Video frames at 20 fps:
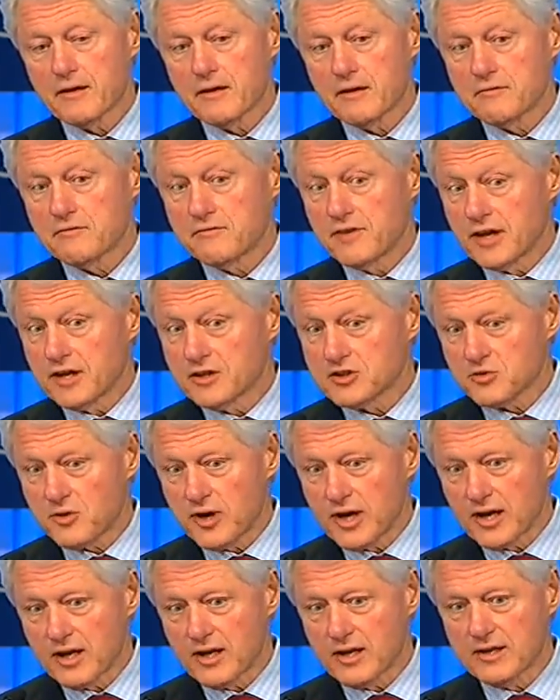
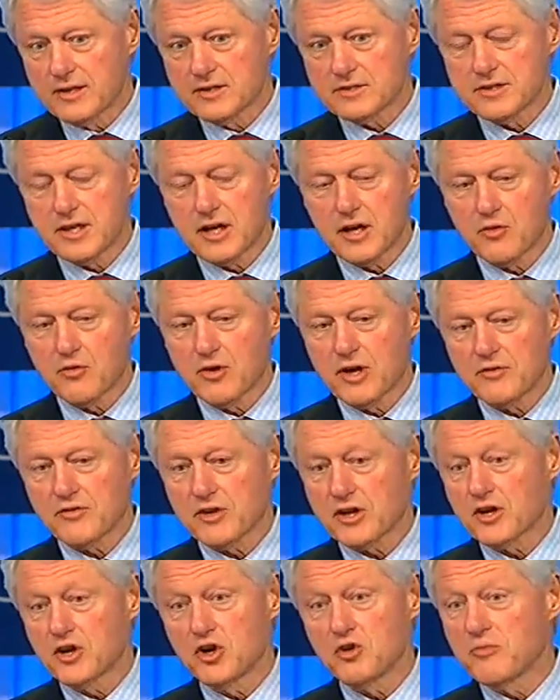Venezuela is
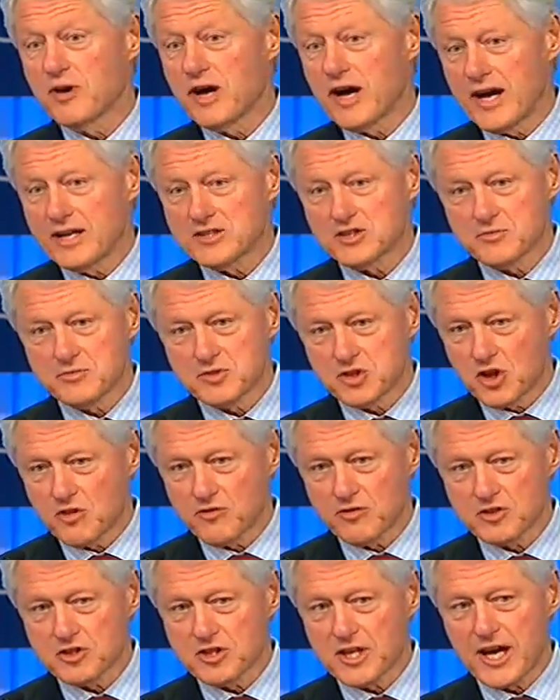there. Cuba has
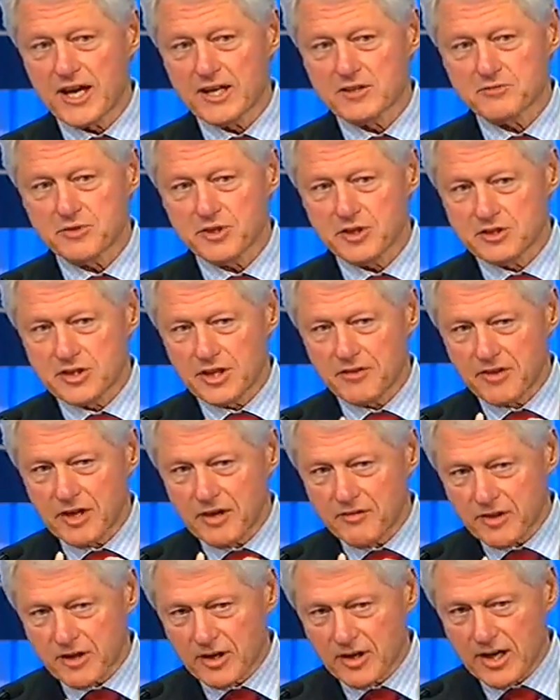observer status because
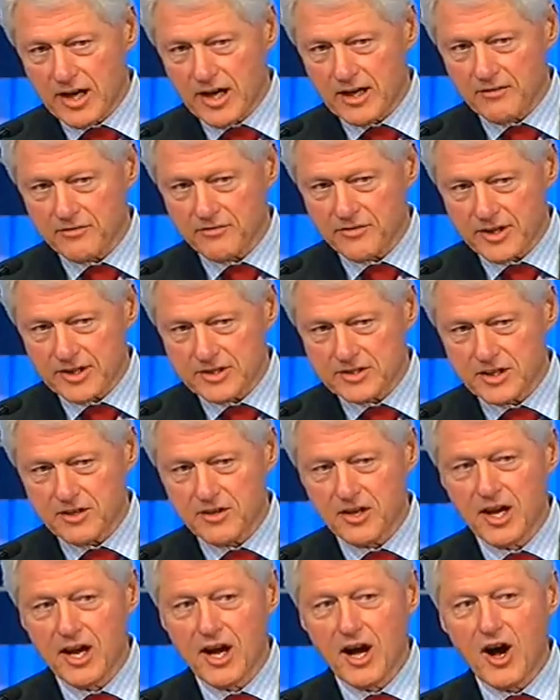they've given a lot of things
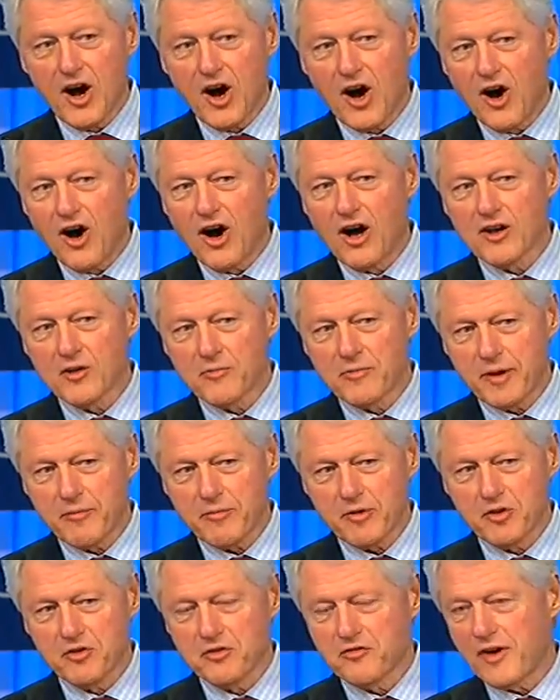there. All the
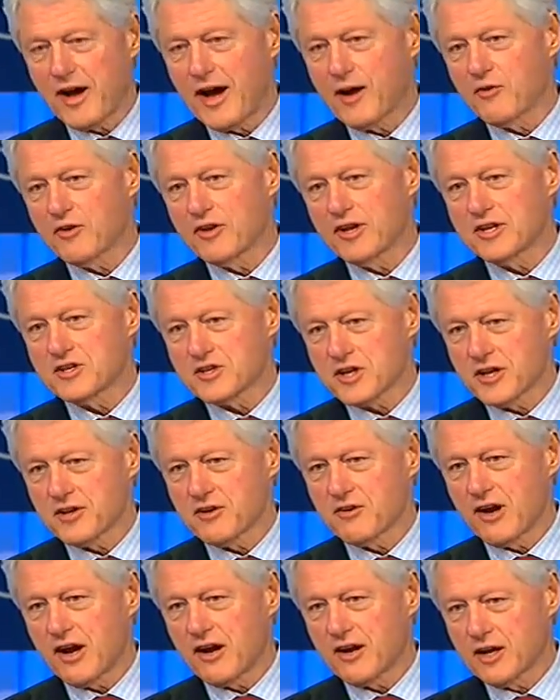people who fight with each
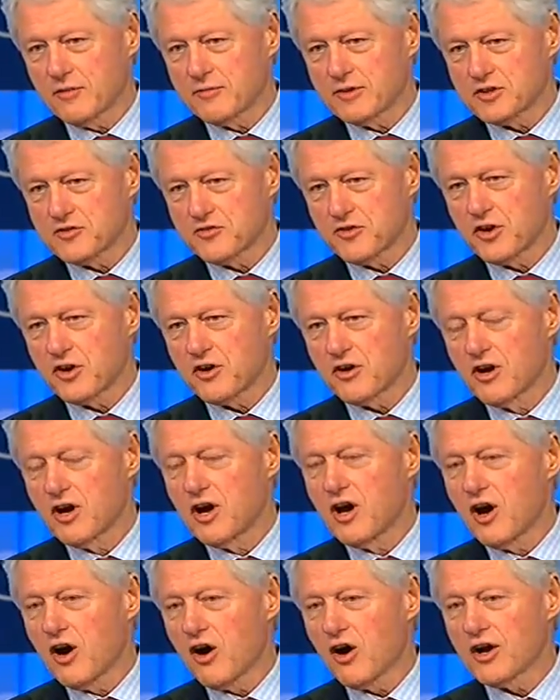other in our hemisphere
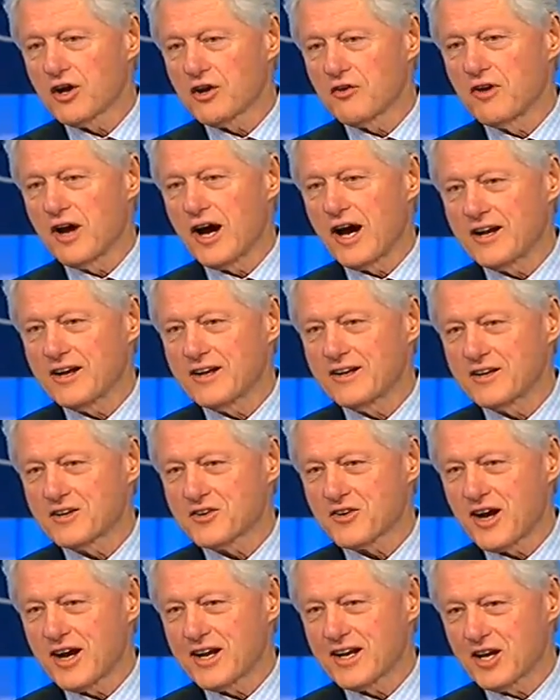are united
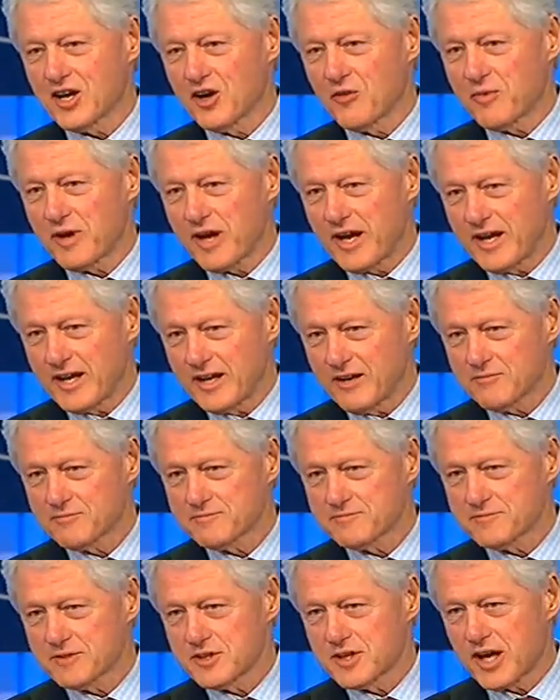in trying to help Haiti,
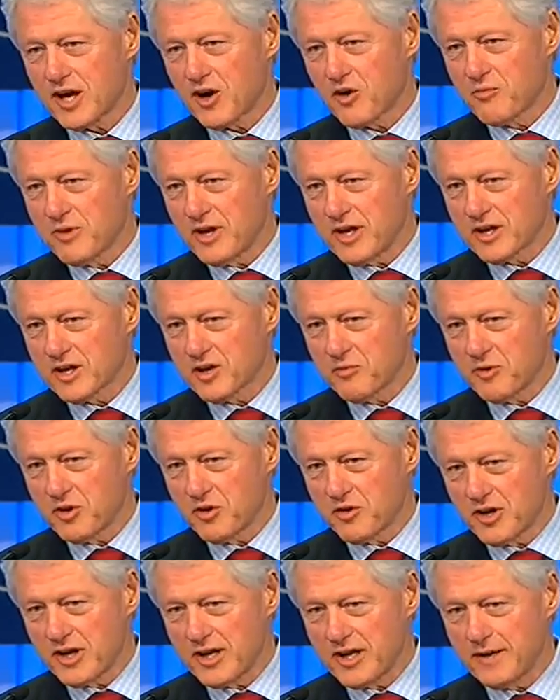the Caribbean
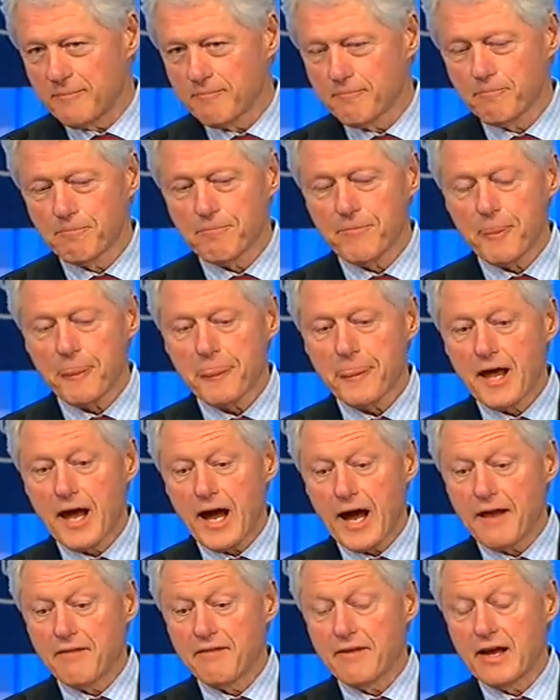community,
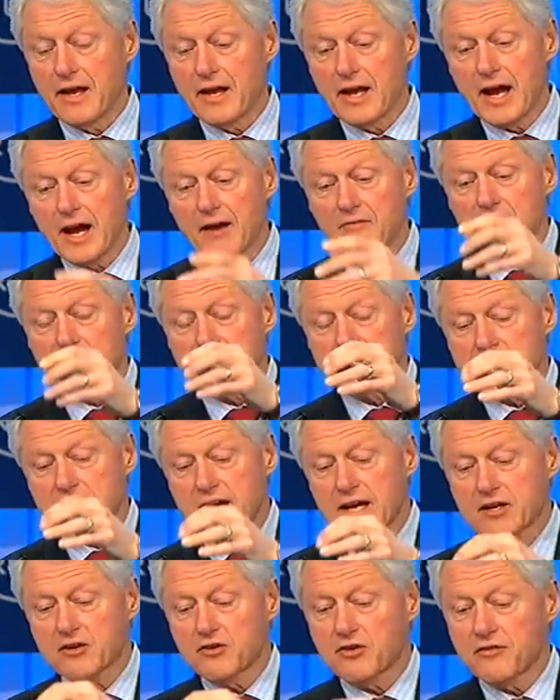and then every
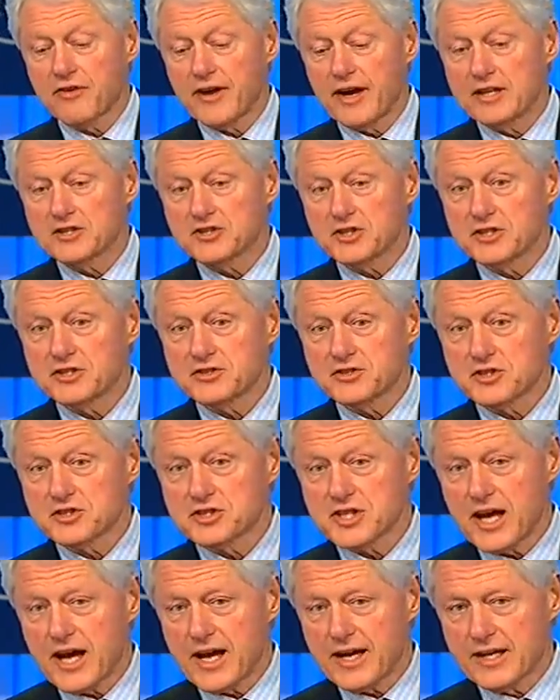sector of Haitian
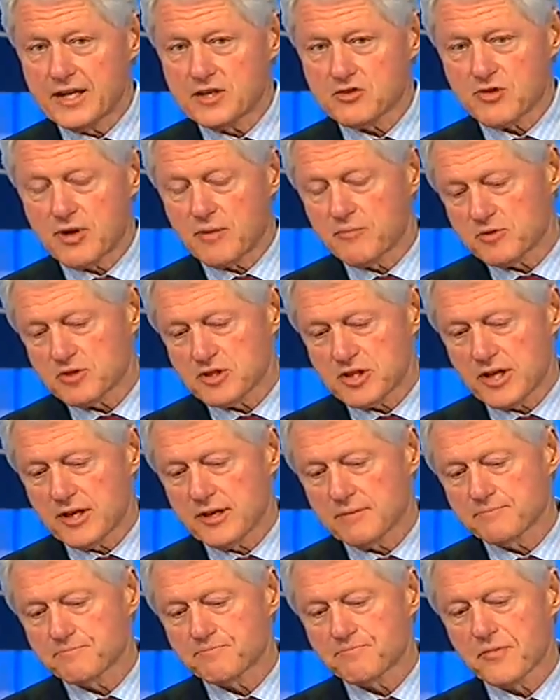society is
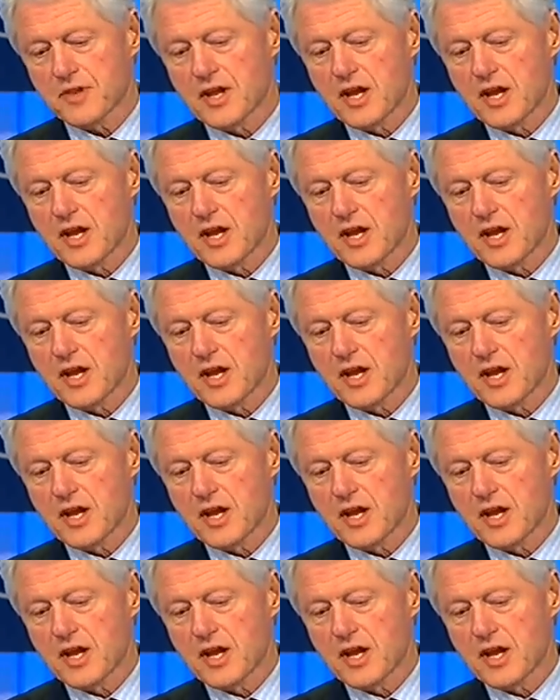represented.